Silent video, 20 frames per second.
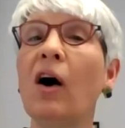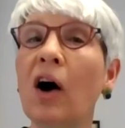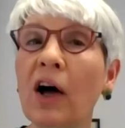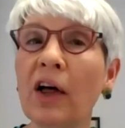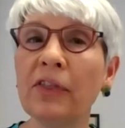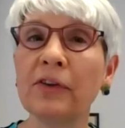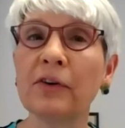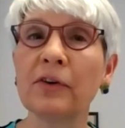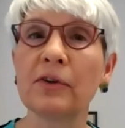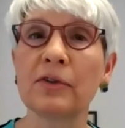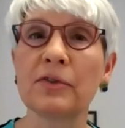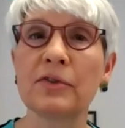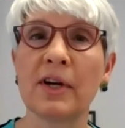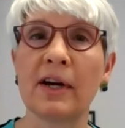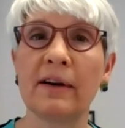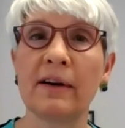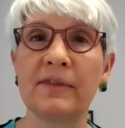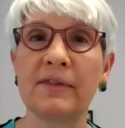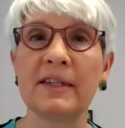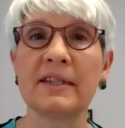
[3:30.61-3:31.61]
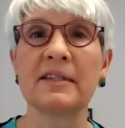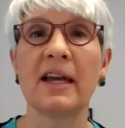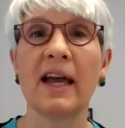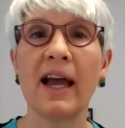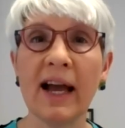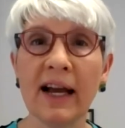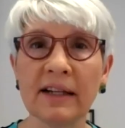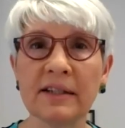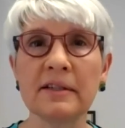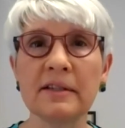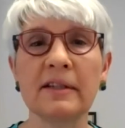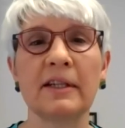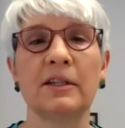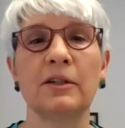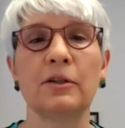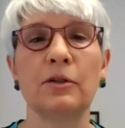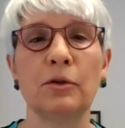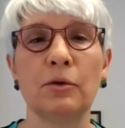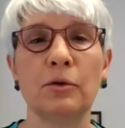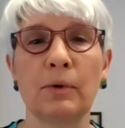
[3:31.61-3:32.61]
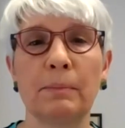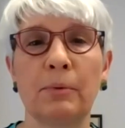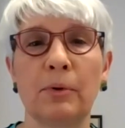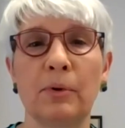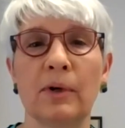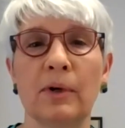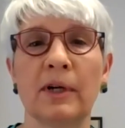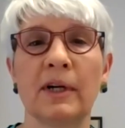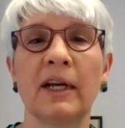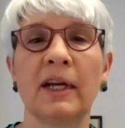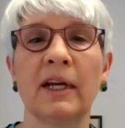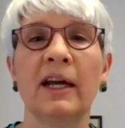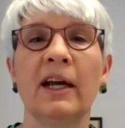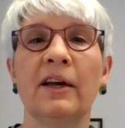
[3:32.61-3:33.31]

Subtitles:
authors of this excellent new report,